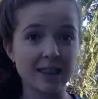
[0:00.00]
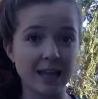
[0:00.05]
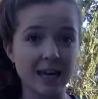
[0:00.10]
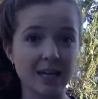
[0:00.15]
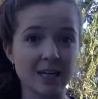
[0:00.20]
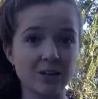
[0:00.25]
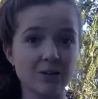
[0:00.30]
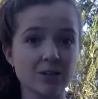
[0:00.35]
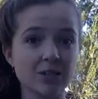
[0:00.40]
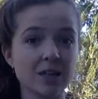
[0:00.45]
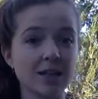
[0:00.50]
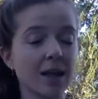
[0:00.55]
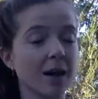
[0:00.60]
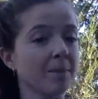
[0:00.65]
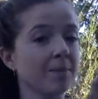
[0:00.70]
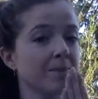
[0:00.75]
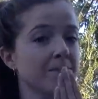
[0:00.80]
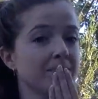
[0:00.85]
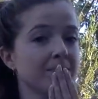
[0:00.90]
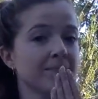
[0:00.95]
thank you to
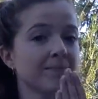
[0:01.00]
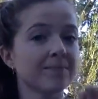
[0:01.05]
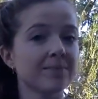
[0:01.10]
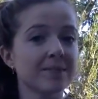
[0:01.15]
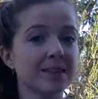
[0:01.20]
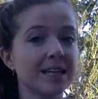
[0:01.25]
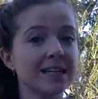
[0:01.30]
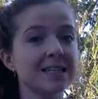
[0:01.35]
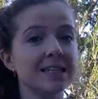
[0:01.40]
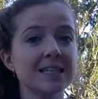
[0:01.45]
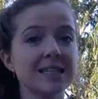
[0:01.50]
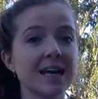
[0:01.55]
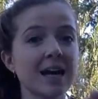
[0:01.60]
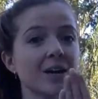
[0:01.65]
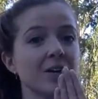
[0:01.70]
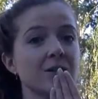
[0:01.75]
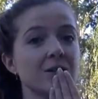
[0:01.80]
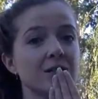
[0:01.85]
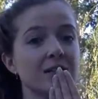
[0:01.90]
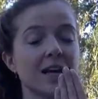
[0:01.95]
them, this is how
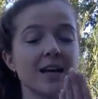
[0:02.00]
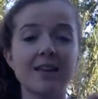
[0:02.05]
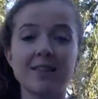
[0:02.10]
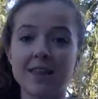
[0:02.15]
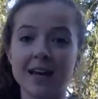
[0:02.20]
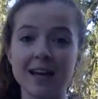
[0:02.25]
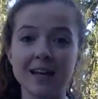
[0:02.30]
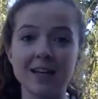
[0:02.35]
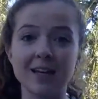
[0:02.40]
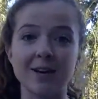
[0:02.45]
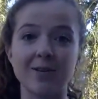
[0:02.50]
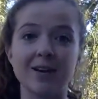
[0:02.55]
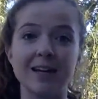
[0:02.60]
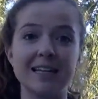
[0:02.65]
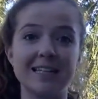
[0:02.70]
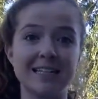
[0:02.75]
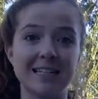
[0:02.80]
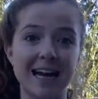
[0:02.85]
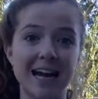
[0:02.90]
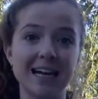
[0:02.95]
you say thank you
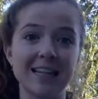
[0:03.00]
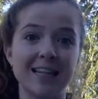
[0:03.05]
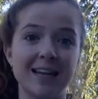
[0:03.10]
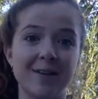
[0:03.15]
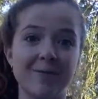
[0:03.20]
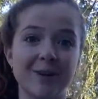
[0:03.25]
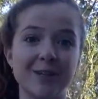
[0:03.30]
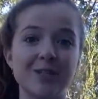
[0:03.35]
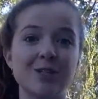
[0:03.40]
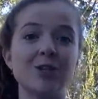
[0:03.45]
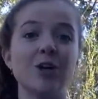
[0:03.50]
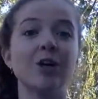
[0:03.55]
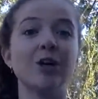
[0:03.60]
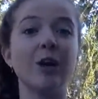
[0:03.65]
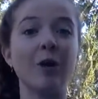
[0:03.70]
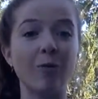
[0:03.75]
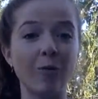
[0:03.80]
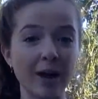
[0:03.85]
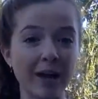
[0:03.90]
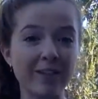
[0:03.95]
in sign language. So you
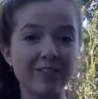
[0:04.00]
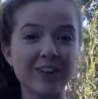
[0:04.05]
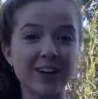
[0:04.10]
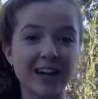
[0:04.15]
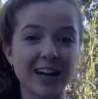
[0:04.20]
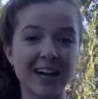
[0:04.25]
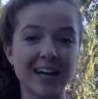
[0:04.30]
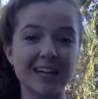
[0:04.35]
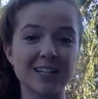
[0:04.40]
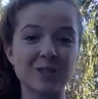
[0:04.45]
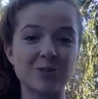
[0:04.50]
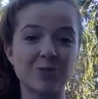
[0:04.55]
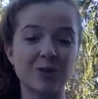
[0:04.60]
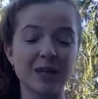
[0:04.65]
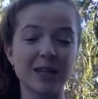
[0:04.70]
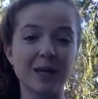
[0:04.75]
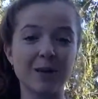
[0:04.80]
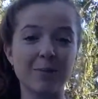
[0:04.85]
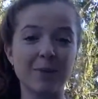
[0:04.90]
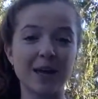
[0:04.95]
can wave your hands
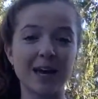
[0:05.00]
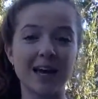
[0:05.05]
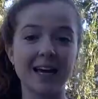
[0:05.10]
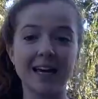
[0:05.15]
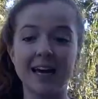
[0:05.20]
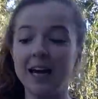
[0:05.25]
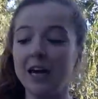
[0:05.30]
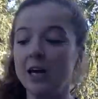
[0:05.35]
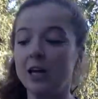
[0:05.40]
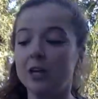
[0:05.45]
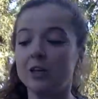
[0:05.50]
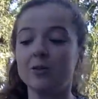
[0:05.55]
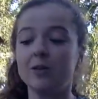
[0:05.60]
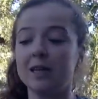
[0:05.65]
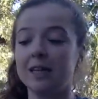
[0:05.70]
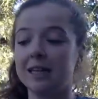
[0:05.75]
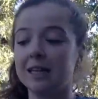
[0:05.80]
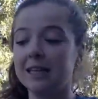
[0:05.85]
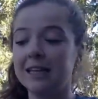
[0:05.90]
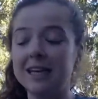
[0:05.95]
really big, you
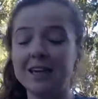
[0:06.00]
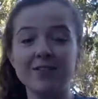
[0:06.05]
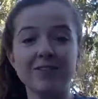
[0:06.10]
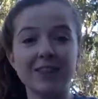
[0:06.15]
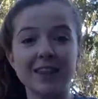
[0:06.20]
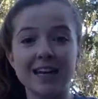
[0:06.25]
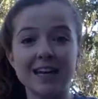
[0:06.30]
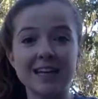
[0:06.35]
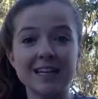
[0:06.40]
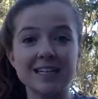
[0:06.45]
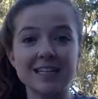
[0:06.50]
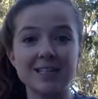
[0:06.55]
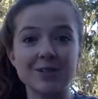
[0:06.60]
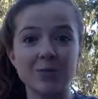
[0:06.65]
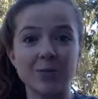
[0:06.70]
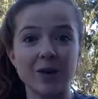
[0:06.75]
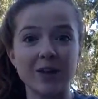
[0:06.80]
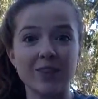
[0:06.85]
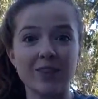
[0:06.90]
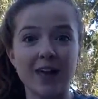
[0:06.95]
can leave this
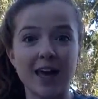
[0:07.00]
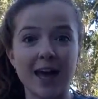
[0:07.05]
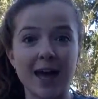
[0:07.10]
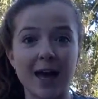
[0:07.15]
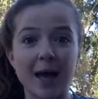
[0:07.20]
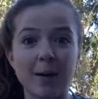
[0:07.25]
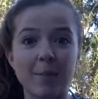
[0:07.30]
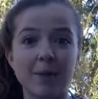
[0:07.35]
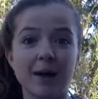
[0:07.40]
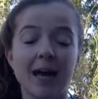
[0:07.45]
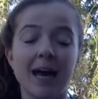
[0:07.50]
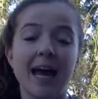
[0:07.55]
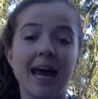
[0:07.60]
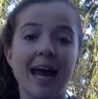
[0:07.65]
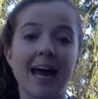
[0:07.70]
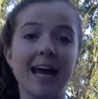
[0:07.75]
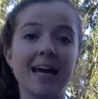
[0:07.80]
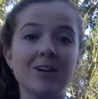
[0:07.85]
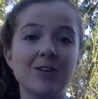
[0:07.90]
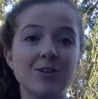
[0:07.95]
with them,
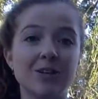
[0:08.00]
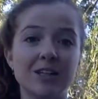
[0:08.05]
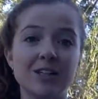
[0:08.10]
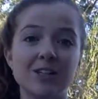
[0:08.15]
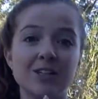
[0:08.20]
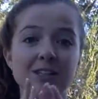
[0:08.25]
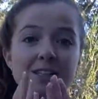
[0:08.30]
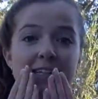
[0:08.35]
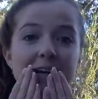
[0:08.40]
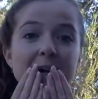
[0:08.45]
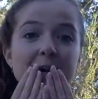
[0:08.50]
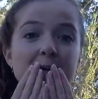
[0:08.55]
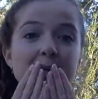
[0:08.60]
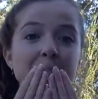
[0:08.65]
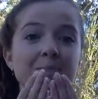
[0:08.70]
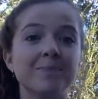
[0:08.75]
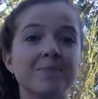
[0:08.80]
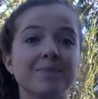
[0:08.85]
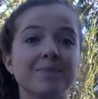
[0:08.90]
and you can just say,